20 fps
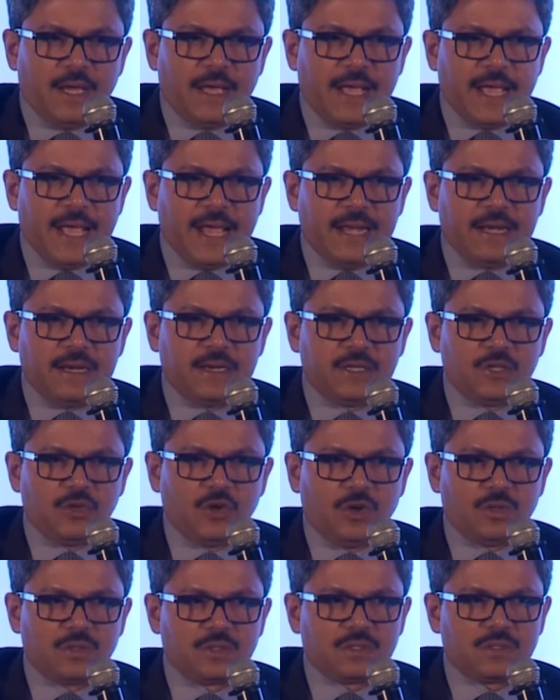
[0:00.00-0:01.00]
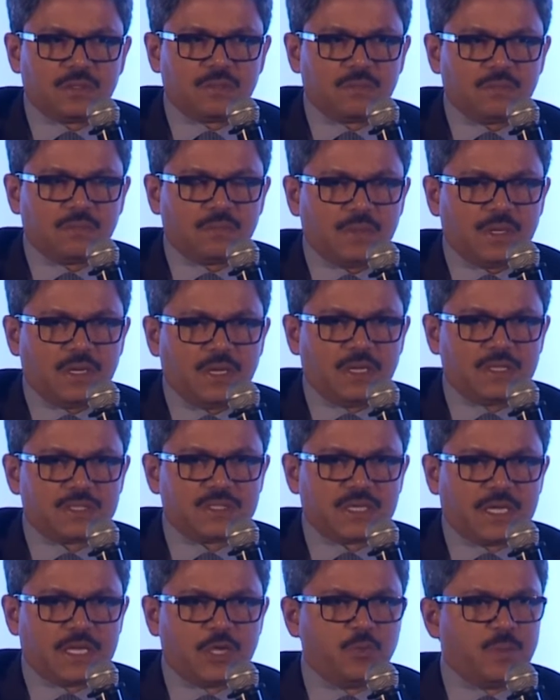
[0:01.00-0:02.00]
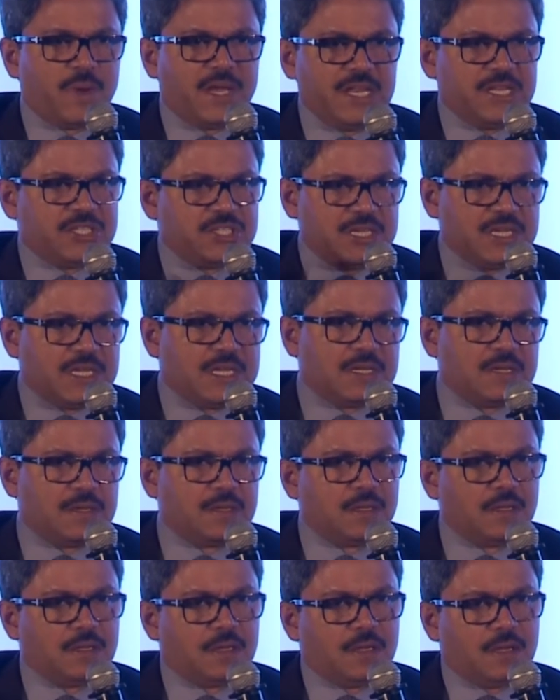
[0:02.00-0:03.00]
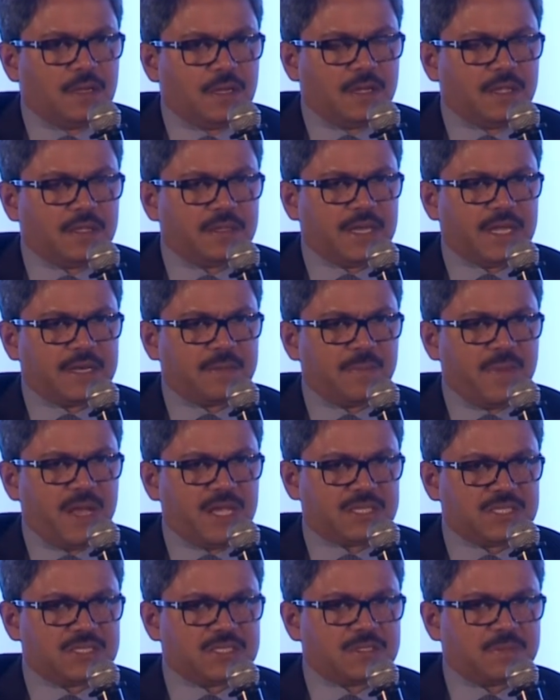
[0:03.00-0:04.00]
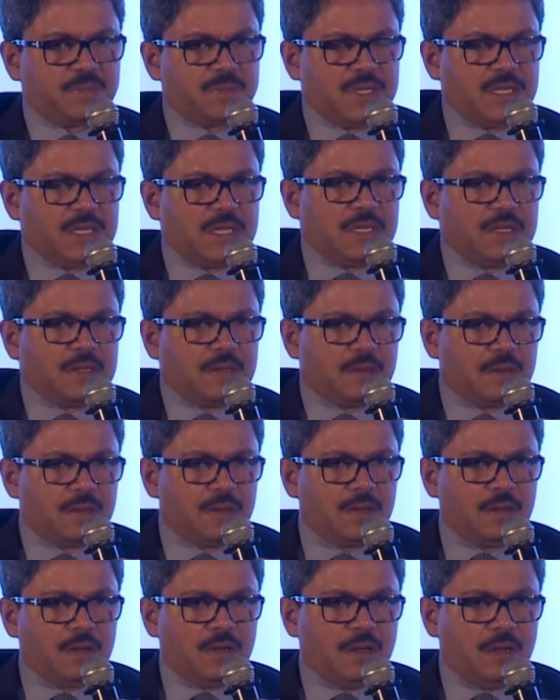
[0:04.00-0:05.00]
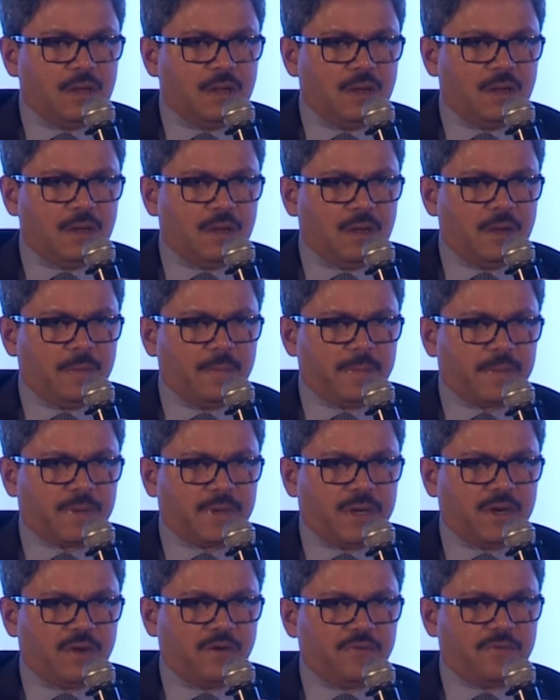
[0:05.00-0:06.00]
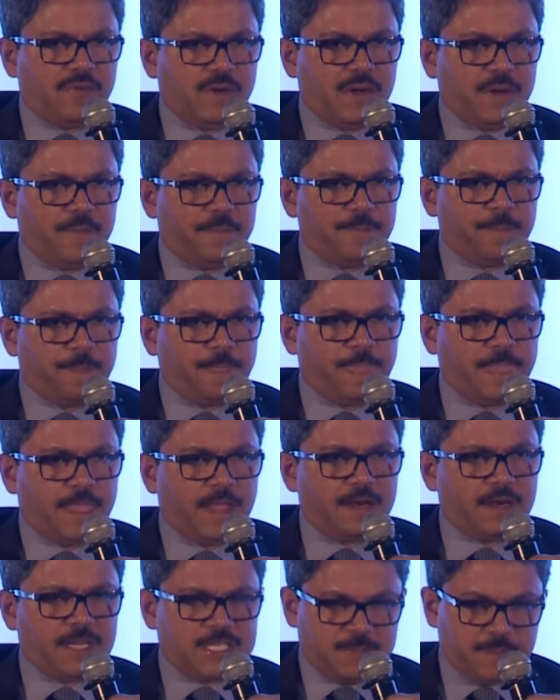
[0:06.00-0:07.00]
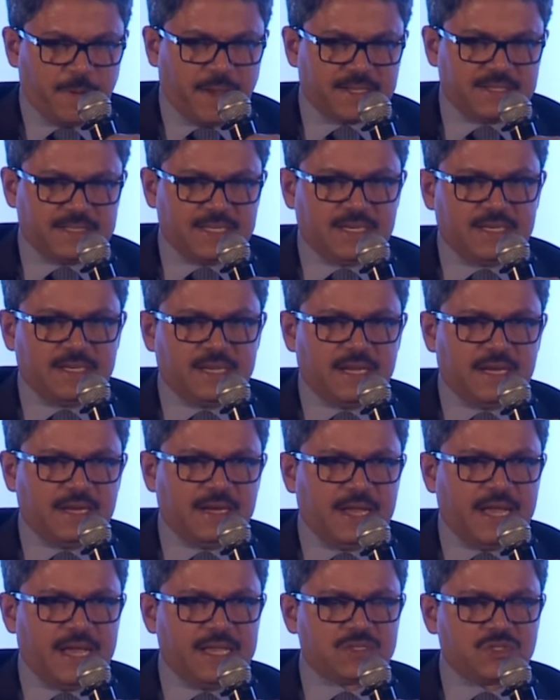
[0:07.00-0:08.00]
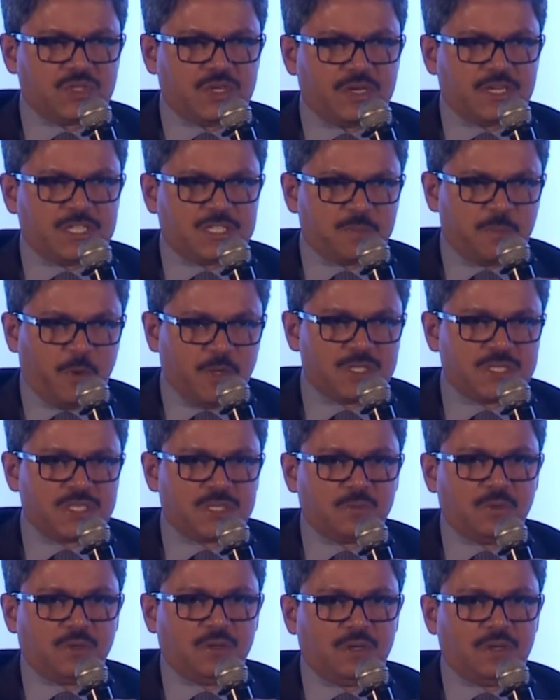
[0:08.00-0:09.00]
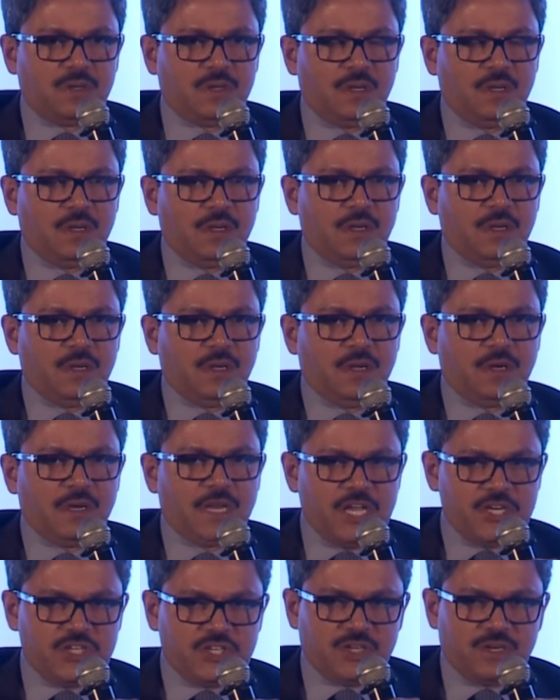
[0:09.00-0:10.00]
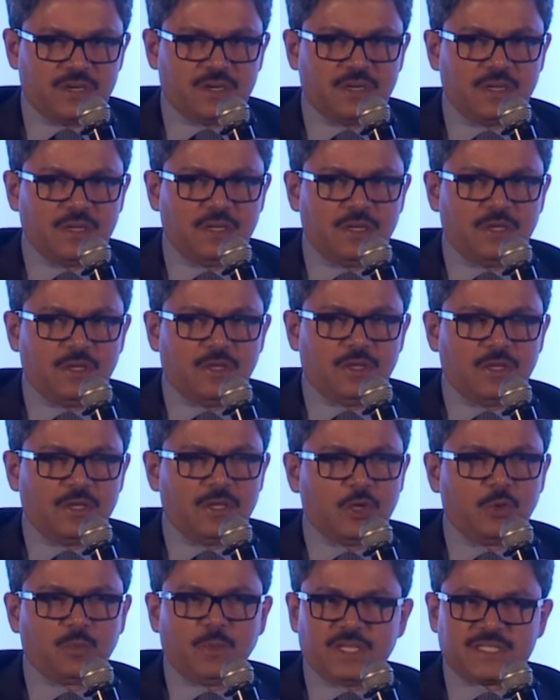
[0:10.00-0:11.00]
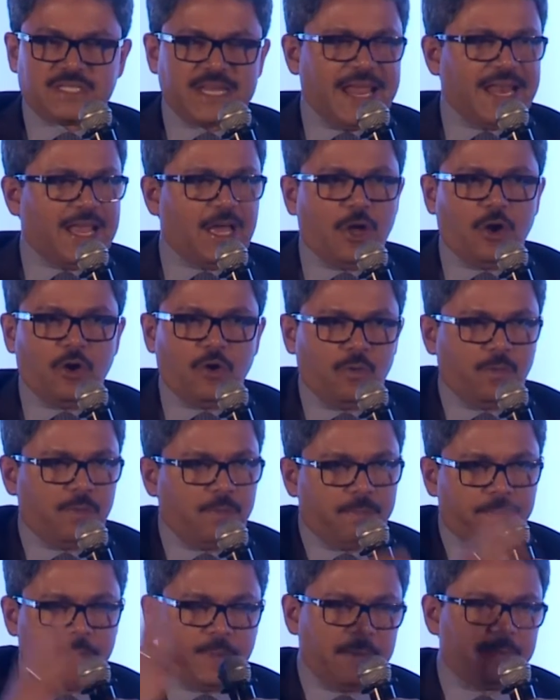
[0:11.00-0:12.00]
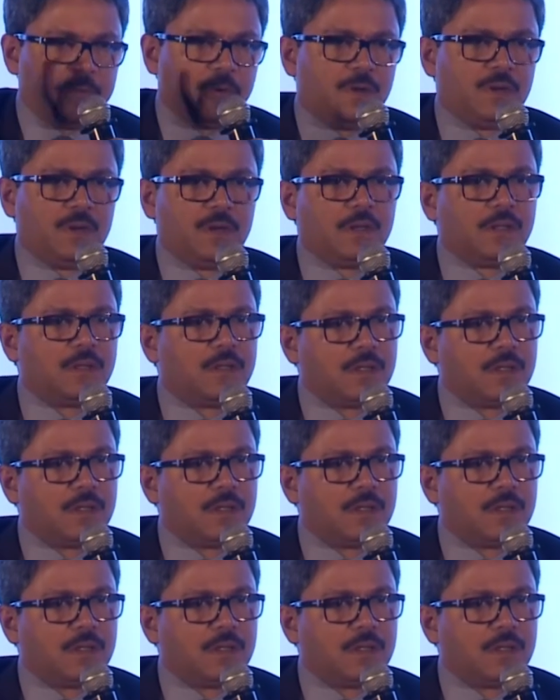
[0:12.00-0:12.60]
And you know, it's the humanity that must be uh, kind of uh, respected, and as a responsible nation, you must allow people